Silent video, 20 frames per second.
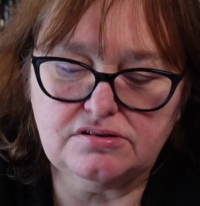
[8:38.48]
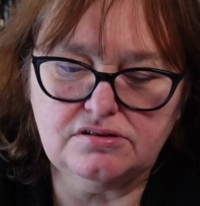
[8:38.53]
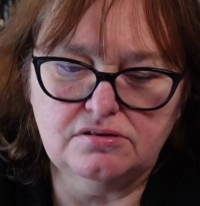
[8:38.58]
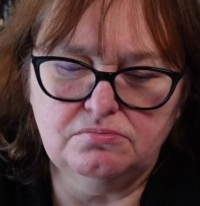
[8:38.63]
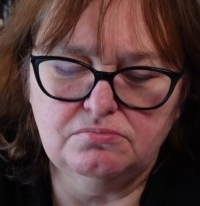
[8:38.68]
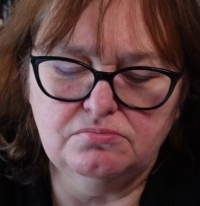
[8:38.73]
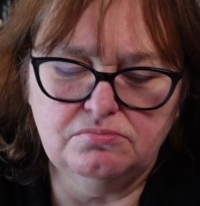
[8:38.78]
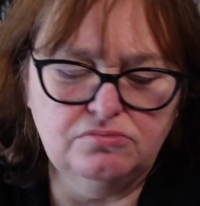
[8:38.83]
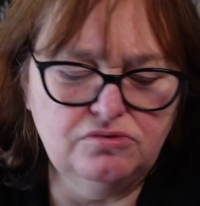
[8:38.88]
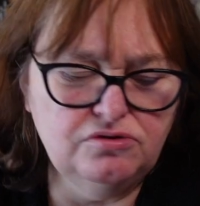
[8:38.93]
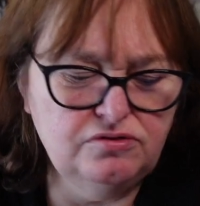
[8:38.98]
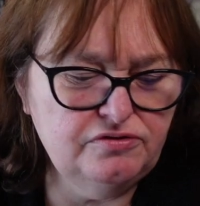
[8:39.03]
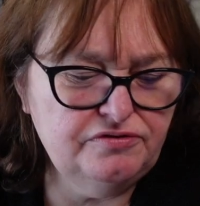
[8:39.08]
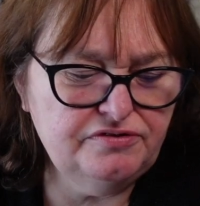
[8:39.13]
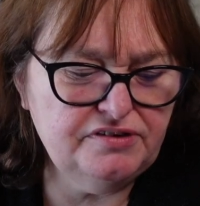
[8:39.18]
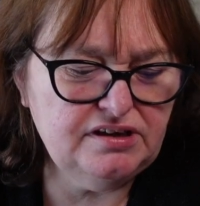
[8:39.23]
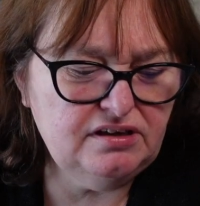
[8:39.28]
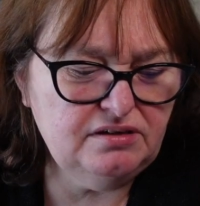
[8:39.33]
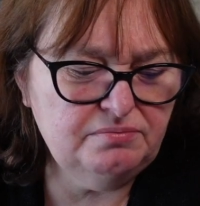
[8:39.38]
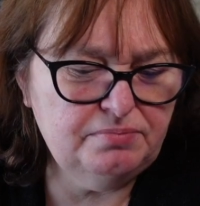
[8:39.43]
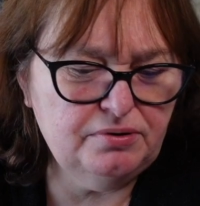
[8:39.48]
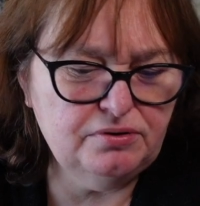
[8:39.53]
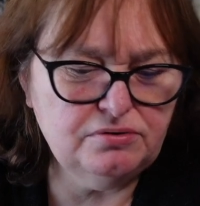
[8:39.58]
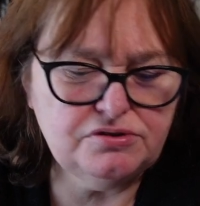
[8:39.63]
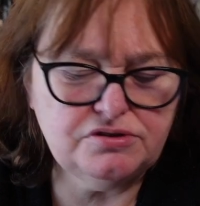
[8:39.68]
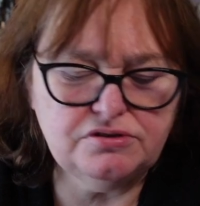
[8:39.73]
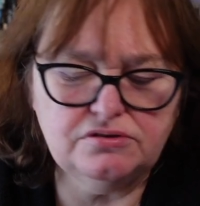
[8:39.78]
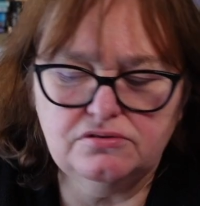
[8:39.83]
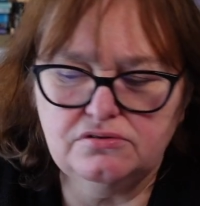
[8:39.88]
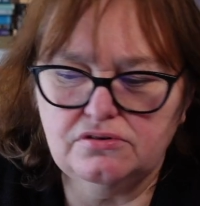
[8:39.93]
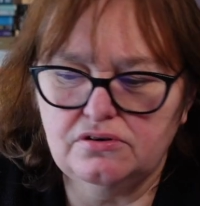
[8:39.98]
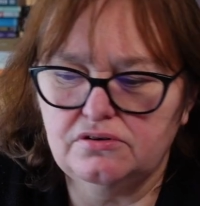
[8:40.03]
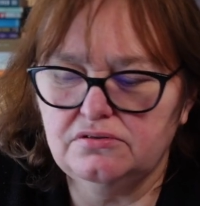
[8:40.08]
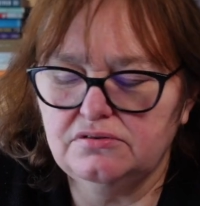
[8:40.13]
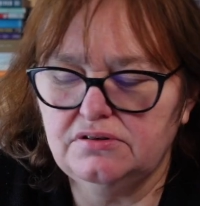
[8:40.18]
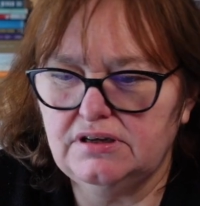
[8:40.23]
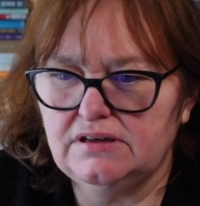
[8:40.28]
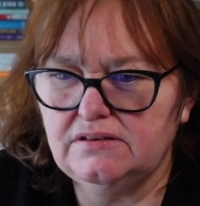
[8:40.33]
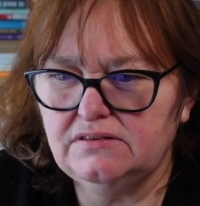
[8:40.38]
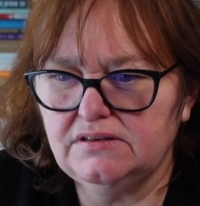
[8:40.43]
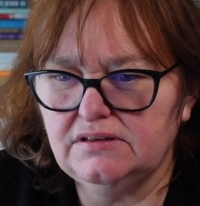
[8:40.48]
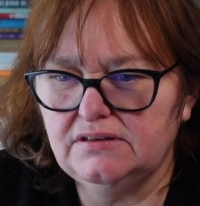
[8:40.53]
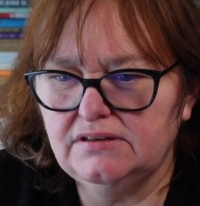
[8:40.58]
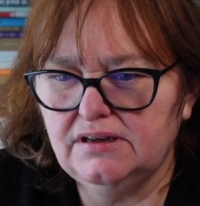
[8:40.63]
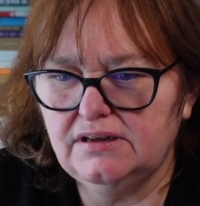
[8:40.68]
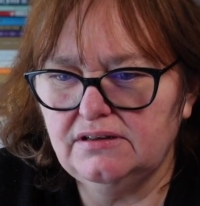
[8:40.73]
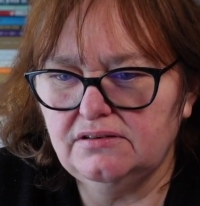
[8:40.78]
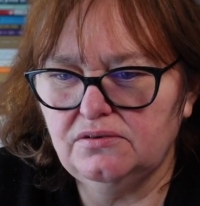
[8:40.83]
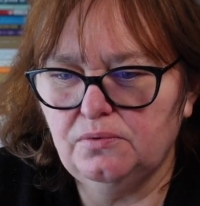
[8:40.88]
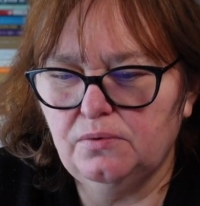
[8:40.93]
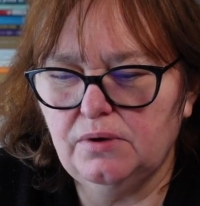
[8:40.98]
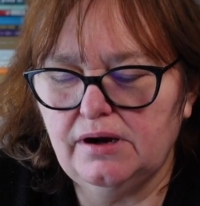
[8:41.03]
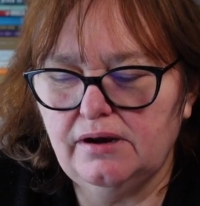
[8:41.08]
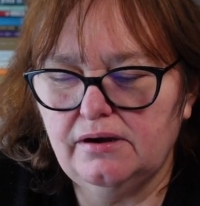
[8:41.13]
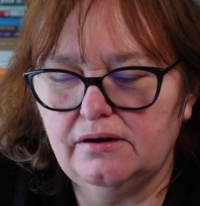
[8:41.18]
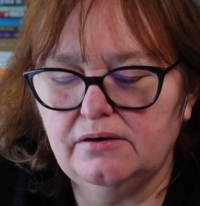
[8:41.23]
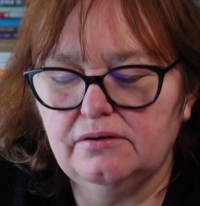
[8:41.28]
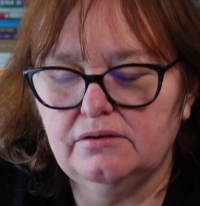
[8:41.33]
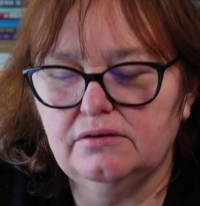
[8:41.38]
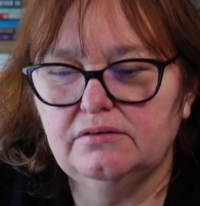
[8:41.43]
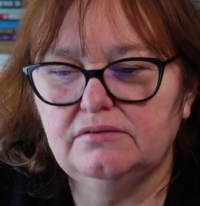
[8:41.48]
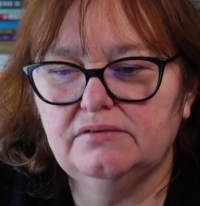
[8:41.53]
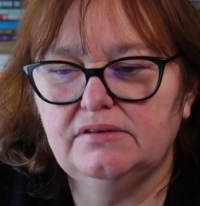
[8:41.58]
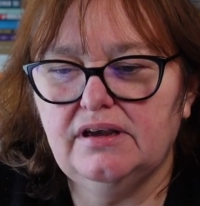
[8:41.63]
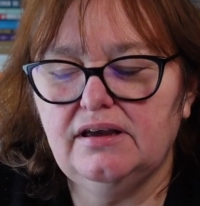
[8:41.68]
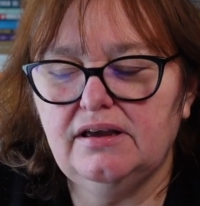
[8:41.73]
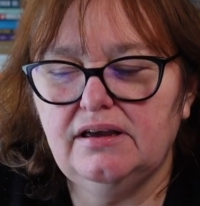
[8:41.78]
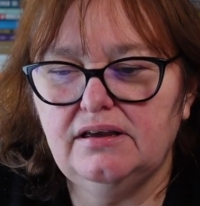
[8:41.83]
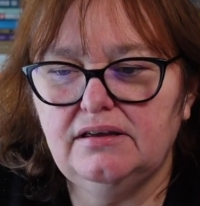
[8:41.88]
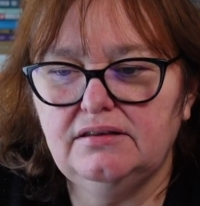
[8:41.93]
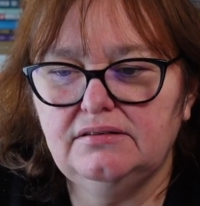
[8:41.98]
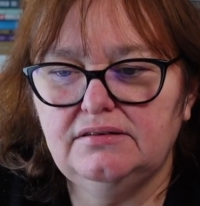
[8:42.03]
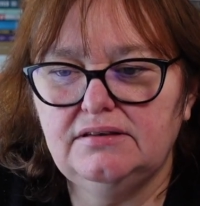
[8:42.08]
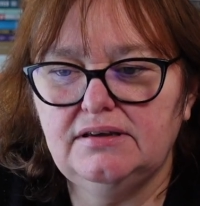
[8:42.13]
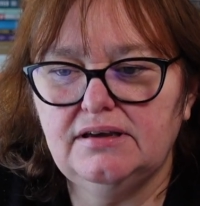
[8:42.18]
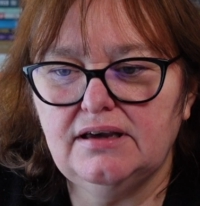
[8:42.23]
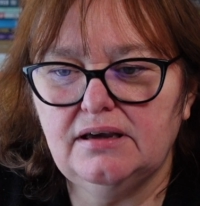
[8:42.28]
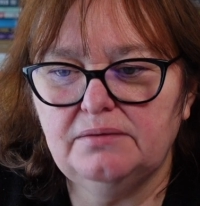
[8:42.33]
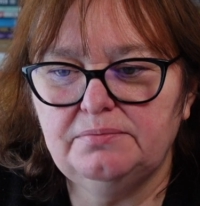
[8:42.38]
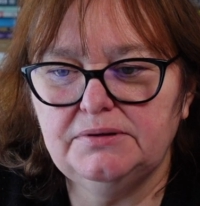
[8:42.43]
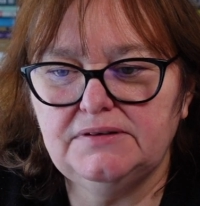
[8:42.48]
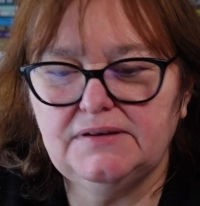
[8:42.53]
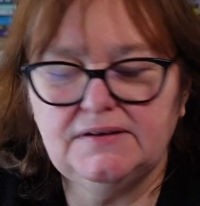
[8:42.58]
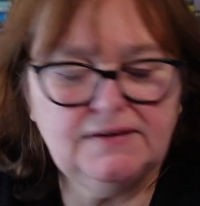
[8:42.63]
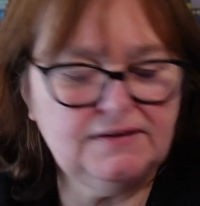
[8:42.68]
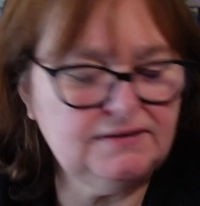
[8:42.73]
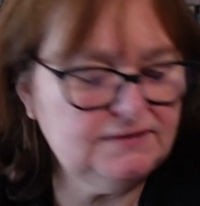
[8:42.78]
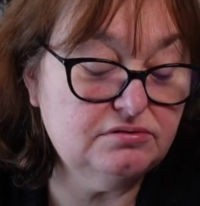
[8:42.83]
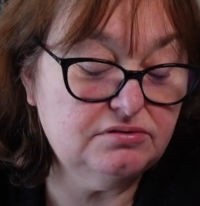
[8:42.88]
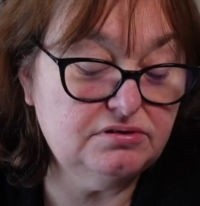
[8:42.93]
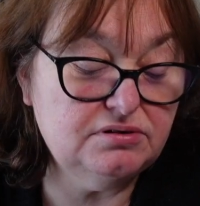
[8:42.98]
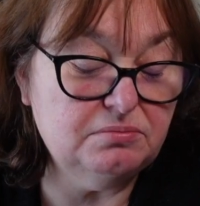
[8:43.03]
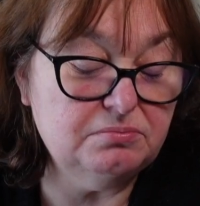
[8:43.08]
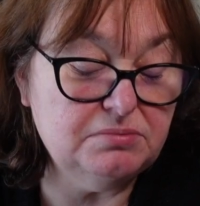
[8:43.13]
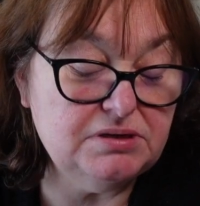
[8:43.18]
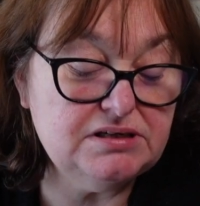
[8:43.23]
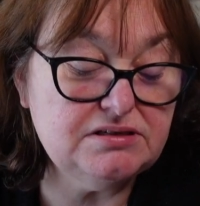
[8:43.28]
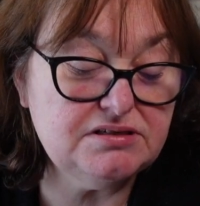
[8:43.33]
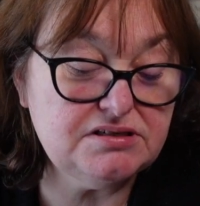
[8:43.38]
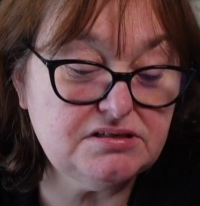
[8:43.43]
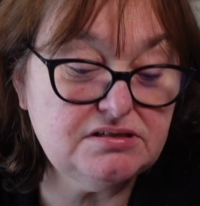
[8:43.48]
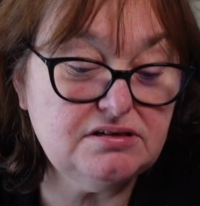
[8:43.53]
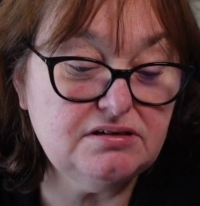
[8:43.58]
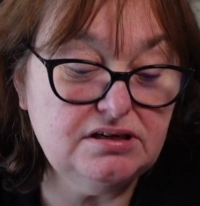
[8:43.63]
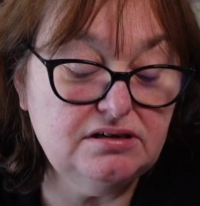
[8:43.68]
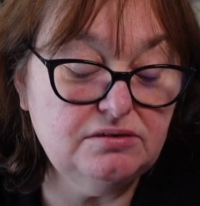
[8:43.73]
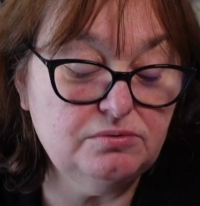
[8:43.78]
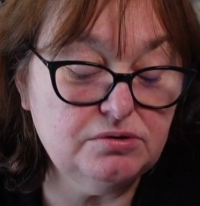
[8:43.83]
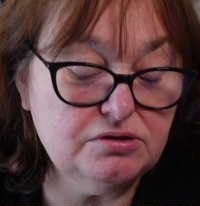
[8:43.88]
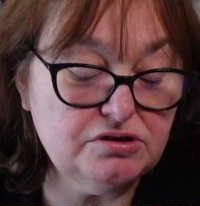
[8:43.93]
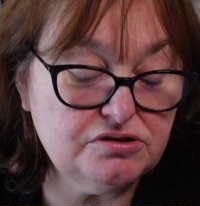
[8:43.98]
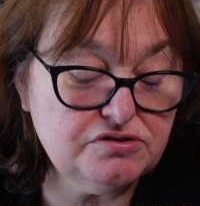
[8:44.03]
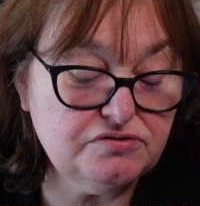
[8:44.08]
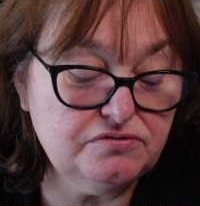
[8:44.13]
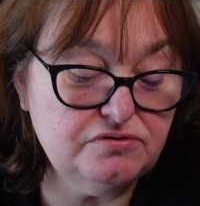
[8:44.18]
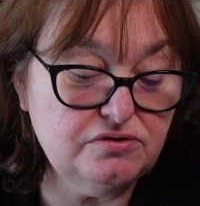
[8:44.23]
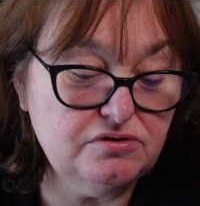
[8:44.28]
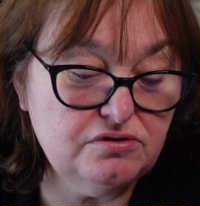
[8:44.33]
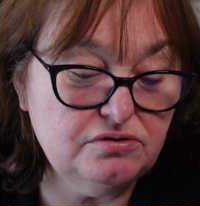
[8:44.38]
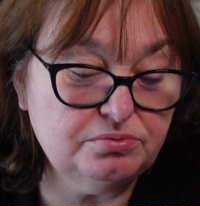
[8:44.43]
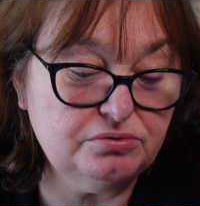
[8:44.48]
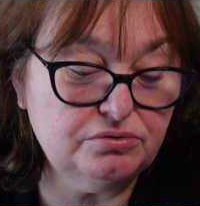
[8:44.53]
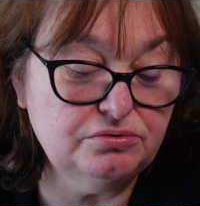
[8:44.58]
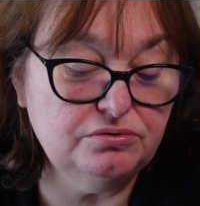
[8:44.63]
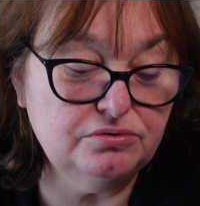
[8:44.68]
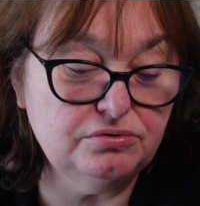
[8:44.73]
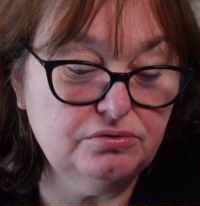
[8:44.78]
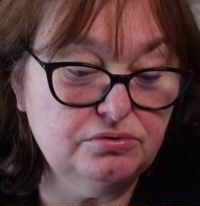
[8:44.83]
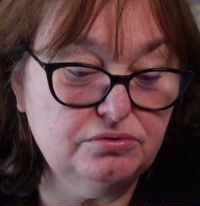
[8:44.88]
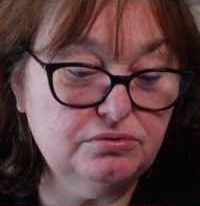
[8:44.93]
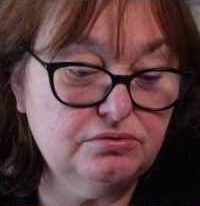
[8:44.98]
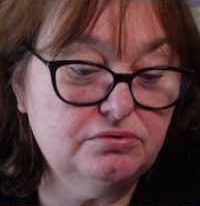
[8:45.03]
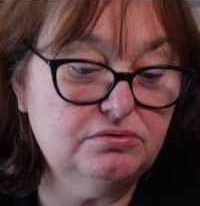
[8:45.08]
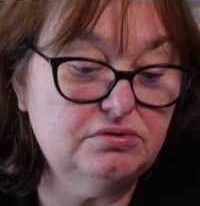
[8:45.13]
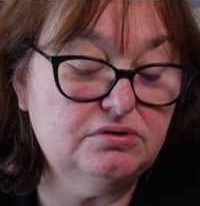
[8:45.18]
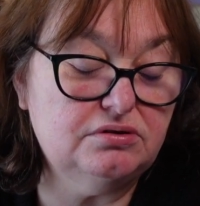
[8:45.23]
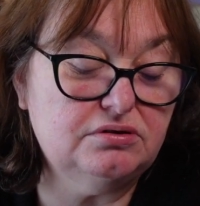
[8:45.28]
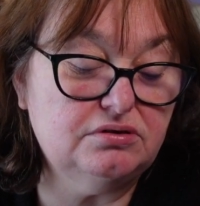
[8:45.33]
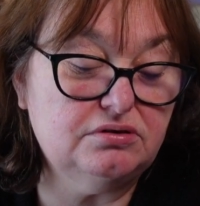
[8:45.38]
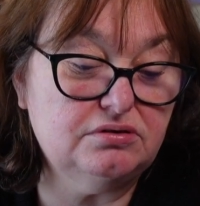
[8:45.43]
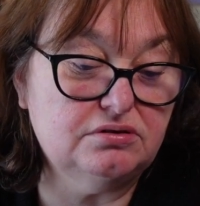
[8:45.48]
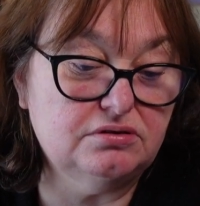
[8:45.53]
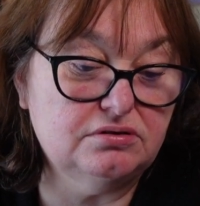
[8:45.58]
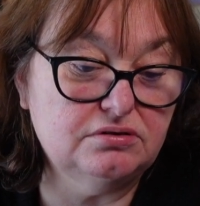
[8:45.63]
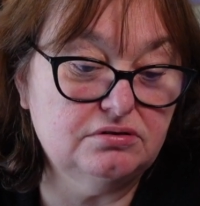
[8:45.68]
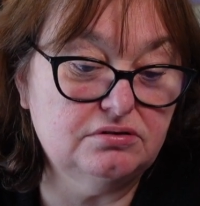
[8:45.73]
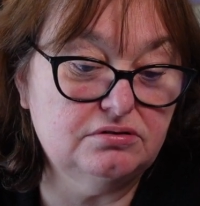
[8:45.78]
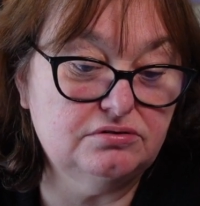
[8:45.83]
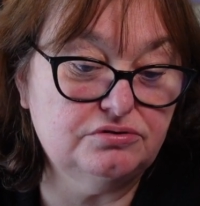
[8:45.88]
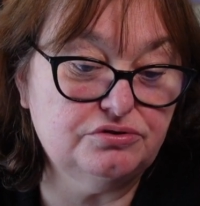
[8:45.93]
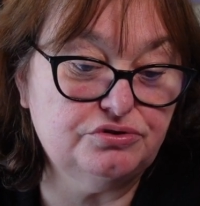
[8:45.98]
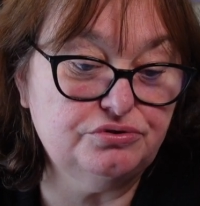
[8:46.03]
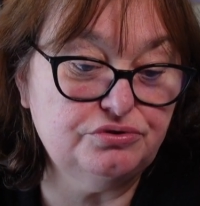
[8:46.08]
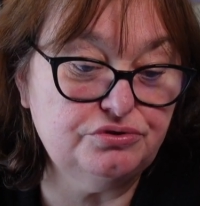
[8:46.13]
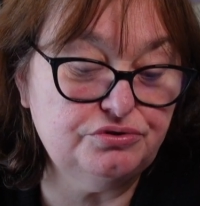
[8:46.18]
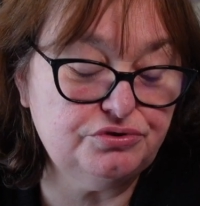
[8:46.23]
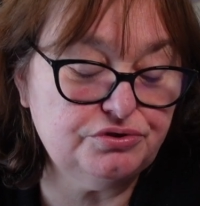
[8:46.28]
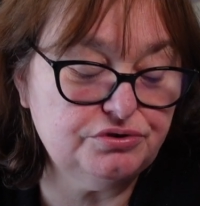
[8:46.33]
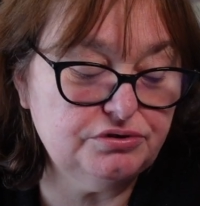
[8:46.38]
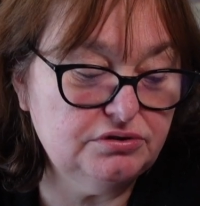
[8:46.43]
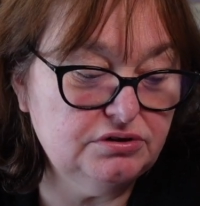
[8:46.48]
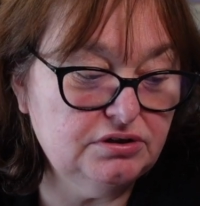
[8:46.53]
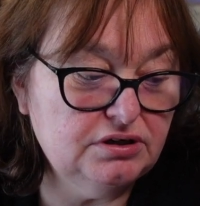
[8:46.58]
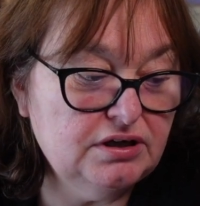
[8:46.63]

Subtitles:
movie posted on the internet where they decapitate the minister he works for, Bruno Juge,